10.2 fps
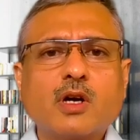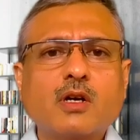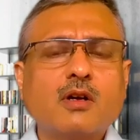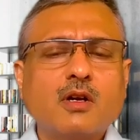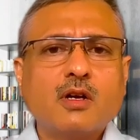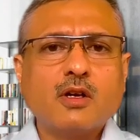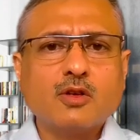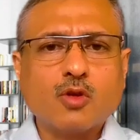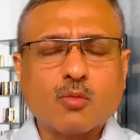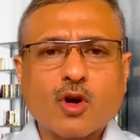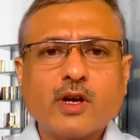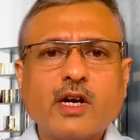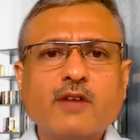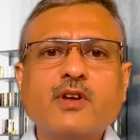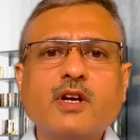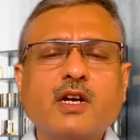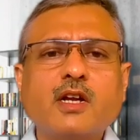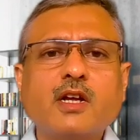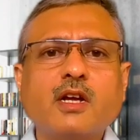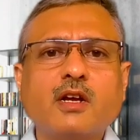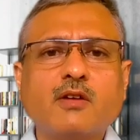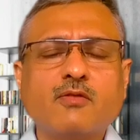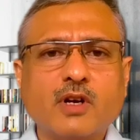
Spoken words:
But your body definitely